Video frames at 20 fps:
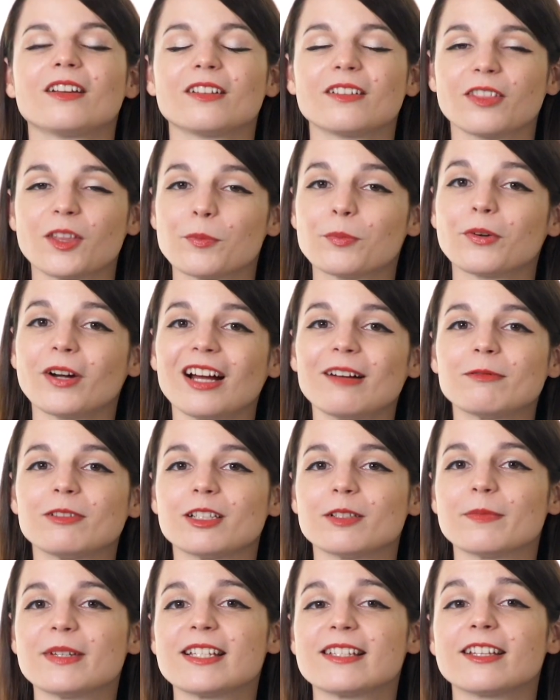The
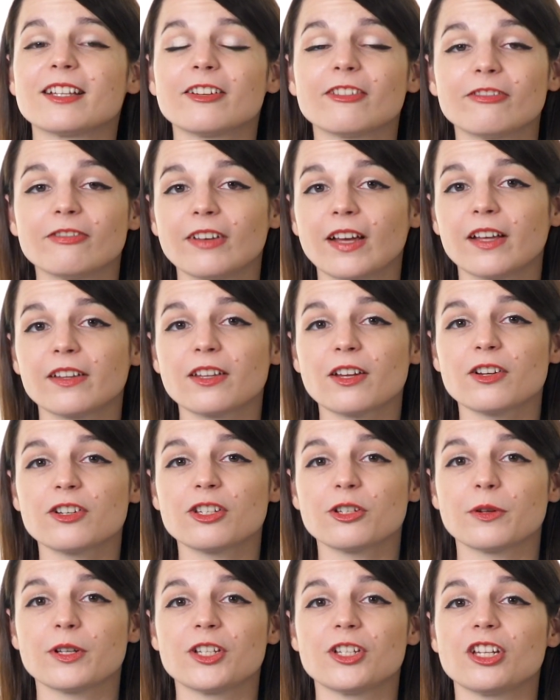problem is that a failure
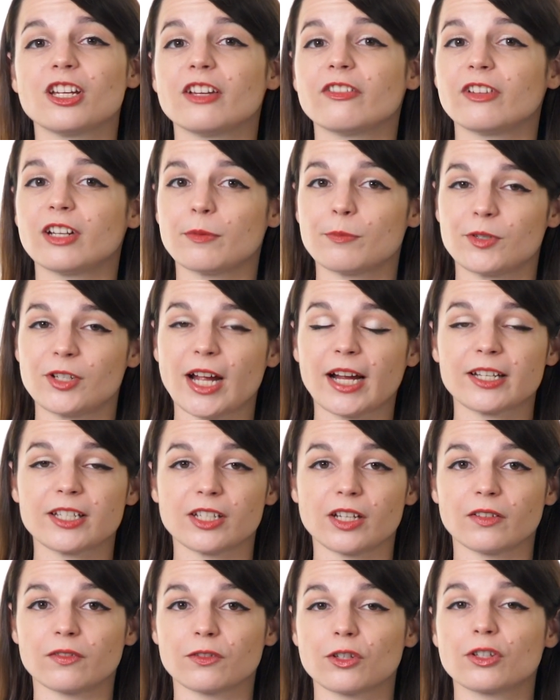to achieve an objective